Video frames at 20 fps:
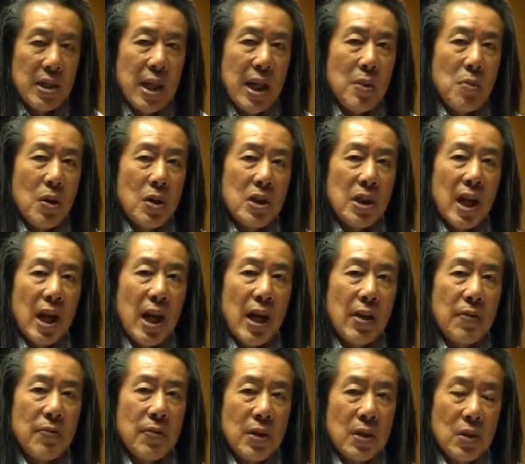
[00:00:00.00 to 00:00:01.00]
today I want to
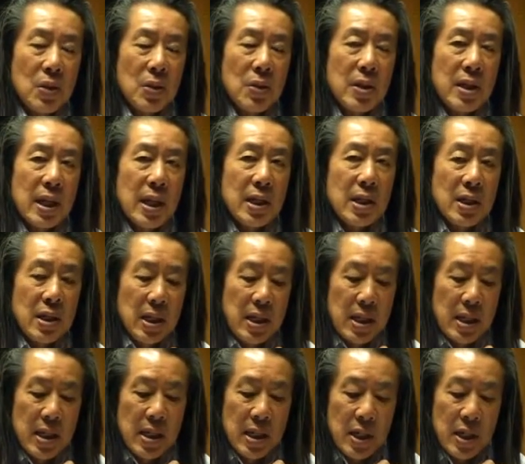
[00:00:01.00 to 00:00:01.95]
have a look at the